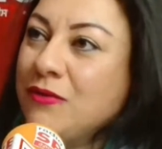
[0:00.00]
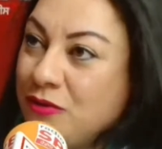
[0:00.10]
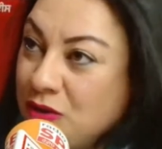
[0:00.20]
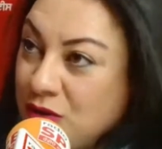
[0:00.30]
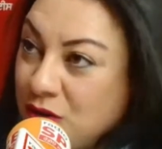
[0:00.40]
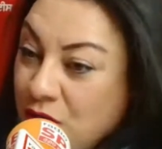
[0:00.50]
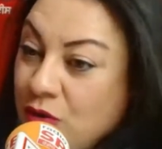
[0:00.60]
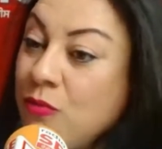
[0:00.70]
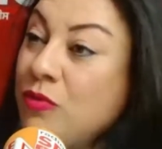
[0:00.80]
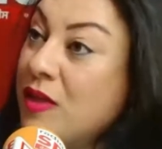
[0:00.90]
If you
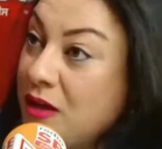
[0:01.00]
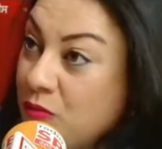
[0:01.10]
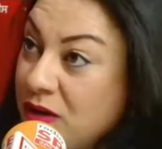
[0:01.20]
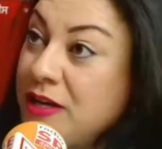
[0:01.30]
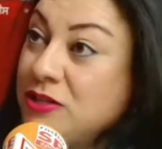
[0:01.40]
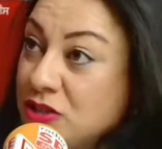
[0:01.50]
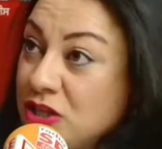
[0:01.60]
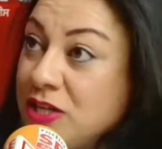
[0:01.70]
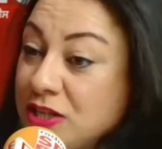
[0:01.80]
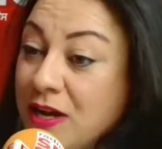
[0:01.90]
know that we need to
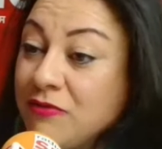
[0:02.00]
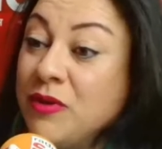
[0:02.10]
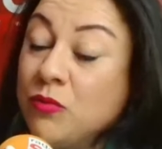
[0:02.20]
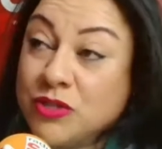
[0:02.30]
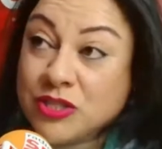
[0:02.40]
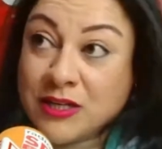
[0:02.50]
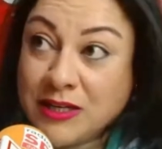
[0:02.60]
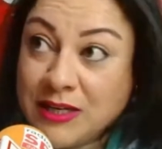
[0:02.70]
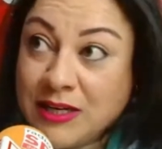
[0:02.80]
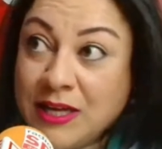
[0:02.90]
change the government, which
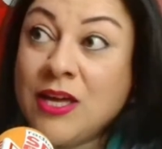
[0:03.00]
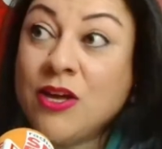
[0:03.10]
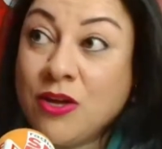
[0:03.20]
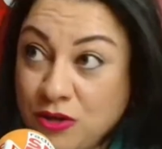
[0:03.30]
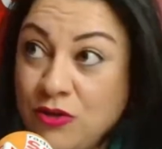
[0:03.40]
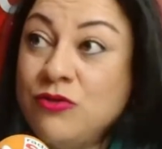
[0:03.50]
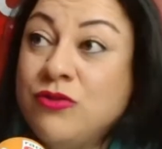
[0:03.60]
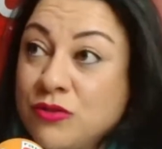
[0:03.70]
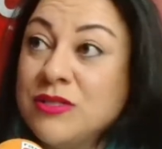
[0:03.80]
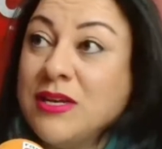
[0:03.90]
clearly you
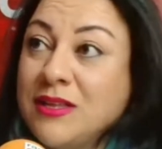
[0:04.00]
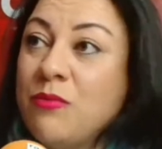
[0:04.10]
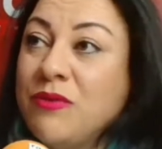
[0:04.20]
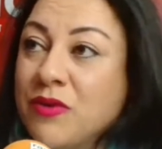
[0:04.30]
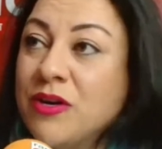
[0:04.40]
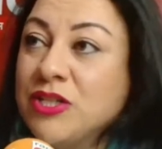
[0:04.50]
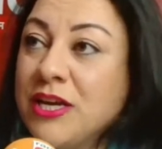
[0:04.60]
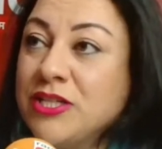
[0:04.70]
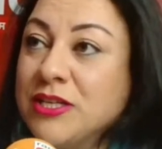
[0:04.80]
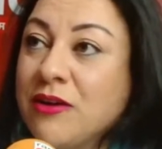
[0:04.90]
do see that we've got to
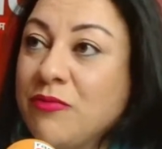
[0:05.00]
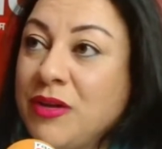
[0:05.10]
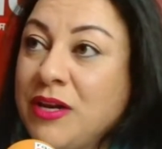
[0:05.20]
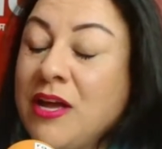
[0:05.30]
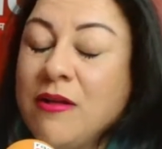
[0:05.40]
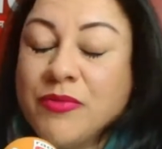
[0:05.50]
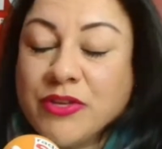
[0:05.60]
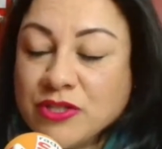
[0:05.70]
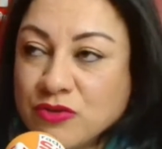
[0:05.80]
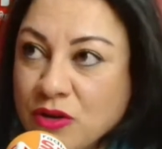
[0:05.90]
change the government, the
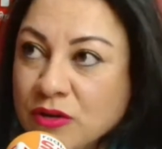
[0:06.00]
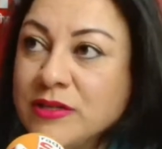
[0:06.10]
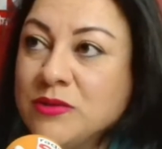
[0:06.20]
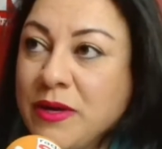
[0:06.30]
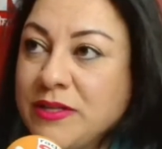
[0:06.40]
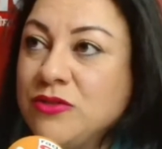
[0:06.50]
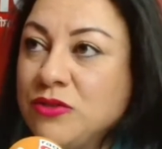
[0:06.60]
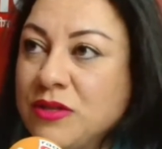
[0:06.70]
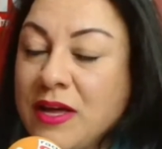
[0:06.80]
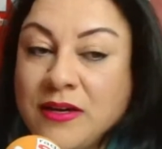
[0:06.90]
strongest way to
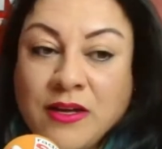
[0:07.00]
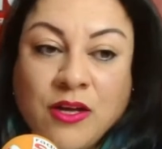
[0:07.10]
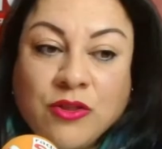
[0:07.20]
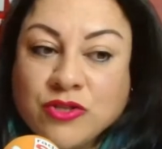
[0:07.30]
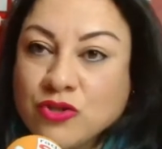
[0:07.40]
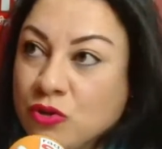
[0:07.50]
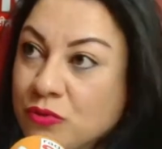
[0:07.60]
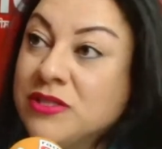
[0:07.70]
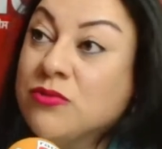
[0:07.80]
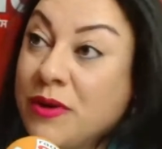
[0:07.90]
do that, the
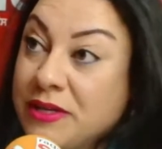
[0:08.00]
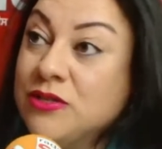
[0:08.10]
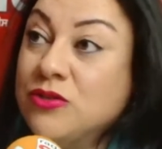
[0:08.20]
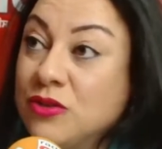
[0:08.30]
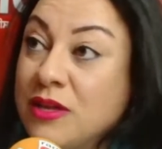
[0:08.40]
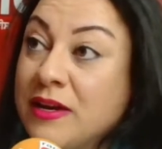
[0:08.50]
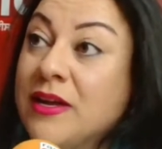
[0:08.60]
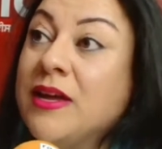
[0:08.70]
surest way to do that